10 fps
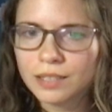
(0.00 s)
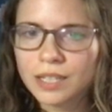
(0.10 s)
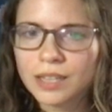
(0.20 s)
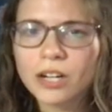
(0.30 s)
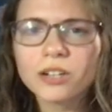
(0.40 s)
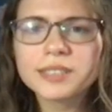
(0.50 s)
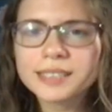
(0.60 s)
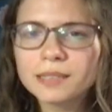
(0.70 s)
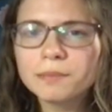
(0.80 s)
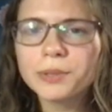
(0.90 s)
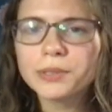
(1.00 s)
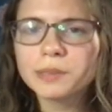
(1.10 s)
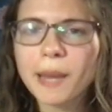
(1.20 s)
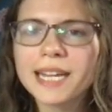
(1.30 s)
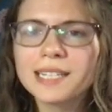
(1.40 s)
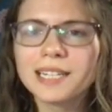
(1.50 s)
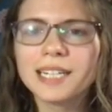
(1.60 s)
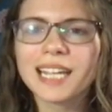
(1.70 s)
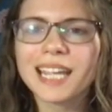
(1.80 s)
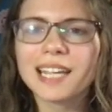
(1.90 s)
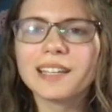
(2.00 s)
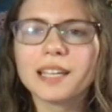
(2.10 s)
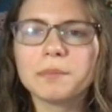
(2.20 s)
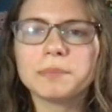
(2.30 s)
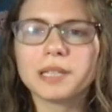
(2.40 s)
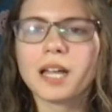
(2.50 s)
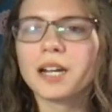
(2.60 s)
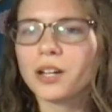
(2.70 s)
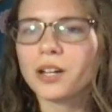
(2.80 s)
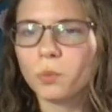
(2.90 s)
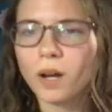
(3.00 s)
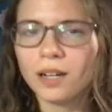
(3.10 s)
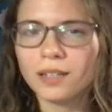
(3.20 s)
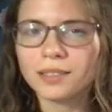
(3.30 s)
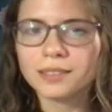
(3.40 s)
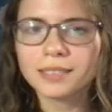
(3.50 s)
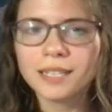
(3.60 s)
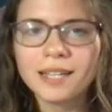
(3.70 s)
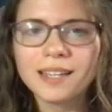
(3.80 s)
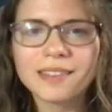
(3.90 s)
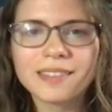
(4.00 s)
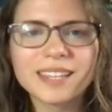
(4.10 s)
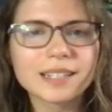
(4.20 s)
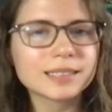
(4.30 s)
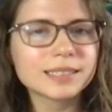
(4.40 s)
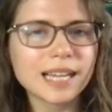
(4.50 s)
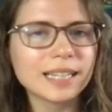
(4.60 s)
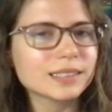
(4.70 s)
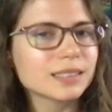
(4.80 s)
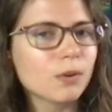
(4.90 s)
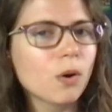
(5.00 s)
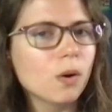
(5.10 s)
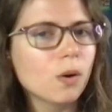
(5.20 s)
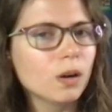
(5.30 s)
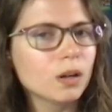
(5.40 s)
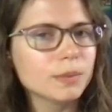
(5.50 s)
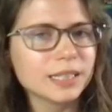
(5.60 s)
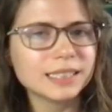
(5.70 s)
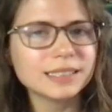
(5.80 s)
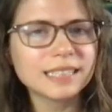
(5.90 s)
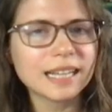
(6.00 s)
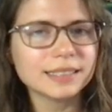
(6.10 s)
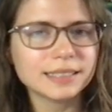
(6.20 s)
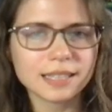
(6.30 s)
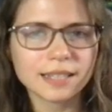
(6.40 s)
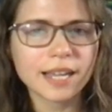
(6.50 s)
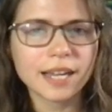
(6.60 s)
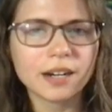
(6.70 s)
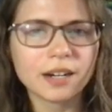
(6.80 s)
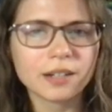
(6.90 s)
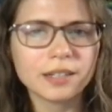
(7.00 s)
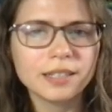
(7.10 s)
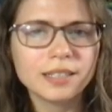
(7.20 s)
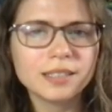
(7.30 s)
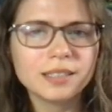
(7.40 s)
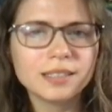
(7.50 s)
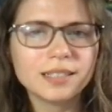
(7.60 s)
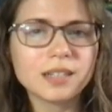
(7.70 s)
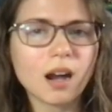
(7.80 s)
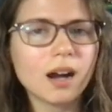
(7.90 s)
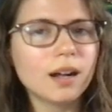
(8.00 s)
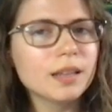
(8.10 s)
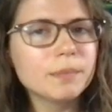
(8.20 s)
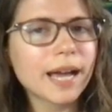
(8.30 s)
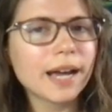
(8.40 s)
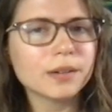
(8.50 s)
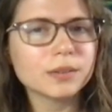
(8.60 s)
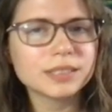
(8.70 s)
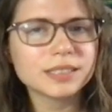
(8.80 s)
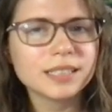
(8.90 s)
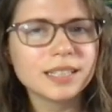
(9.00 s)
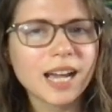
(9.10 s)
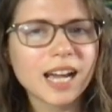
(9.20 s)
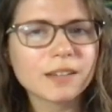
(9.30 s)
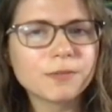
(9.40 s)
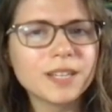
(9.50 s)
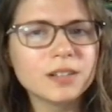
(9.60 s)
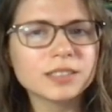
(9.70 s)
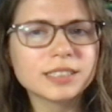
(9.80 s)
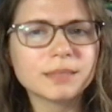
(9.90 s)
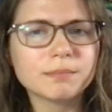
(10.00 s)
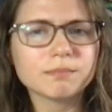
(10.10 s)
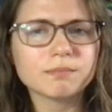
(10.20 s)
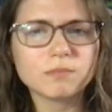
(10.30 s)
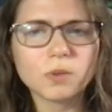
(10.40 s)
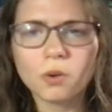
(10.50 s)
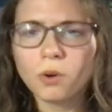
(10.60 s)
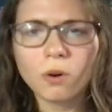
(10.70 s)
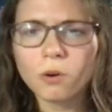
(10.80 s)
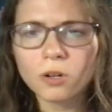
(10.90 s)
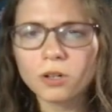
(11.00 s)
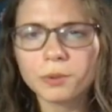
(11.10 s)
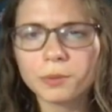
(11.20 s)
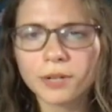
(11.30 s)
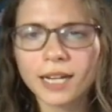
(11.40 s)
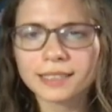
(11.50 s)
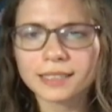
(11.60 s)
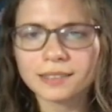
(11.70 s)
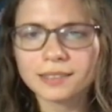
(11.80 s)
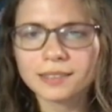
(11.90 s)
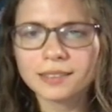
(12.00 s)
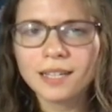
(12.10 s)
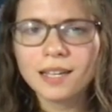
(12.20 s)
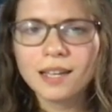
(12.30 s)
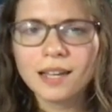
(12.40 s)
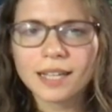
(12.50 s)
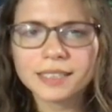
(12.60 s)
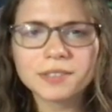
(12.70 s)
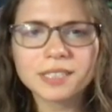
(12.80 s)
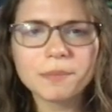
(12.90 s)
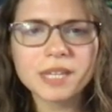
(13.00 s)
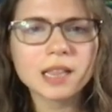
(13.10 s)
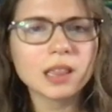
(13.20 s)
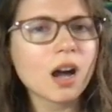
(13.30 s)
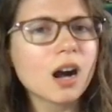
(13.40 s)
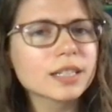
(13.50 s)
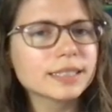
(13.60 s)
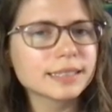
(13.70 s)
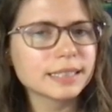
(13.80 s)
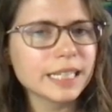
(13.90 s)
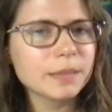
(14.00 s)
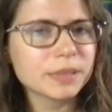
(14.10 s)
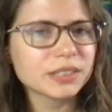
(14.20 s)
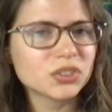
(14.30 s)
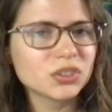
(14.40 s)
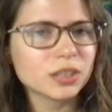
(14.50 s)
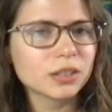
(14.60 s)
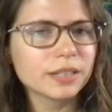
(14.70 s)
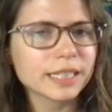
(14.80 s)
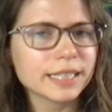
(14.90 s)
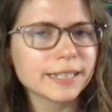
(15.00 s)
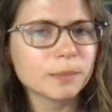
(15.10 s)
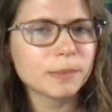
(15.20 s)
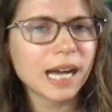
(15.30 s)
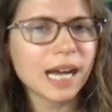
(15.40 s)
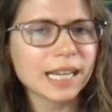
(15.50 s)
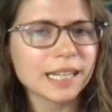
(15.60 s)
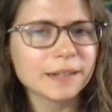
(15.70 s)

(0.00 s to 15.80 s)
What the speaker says: There are symbols painted in ink and blood on the walls, thick scents of horrible incense in the air. And all about, I feel some horrible presence, as if something long asleep is stirring nearby.